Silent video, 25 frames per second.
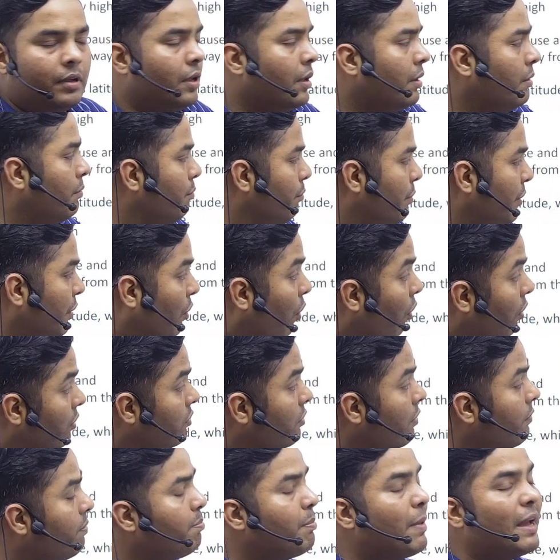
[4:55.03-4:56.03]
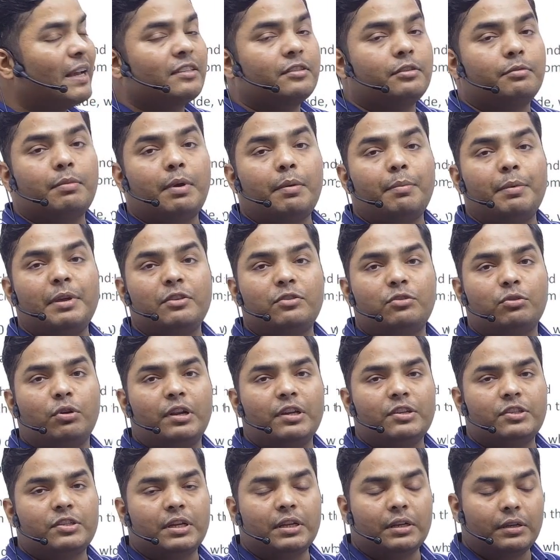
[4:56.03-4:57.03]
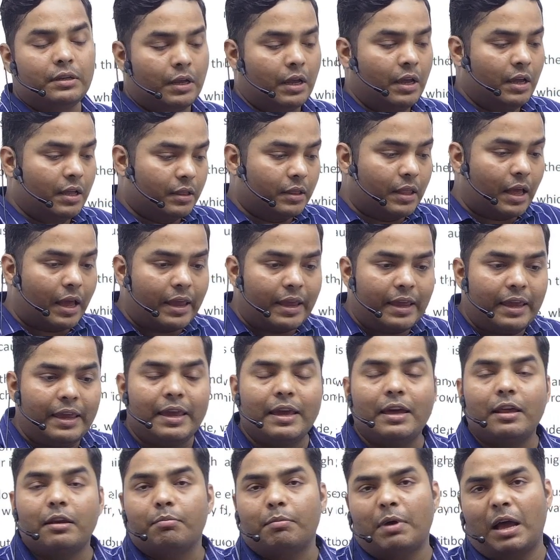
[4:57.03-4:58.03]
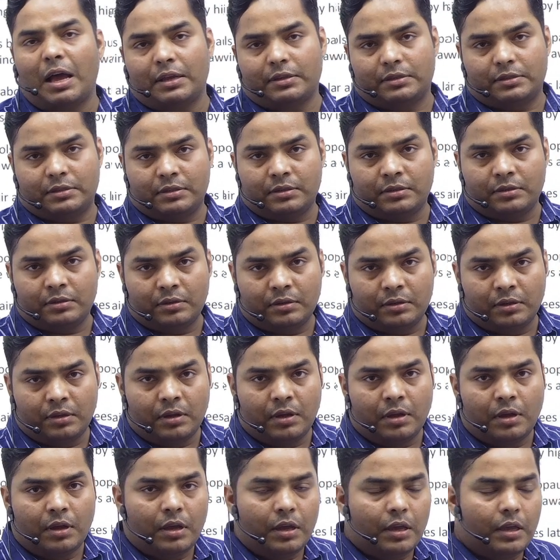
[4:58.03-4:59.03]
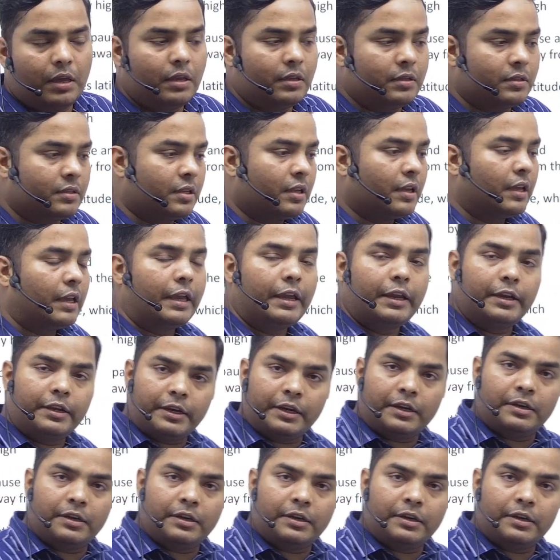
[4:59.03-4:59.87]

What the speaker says: Because of maximum insolation, the air mass is heated,